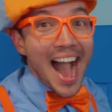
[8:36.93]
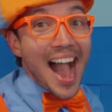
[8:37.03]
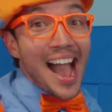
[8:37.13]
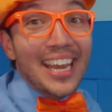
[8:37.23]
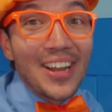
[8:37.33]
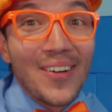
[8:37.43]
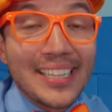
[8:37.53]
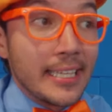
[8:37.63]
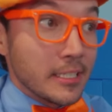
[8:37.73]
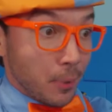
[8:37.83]
I know what
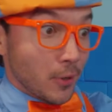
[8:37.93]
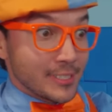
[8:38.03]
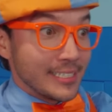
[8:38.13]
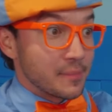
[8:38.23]
this person's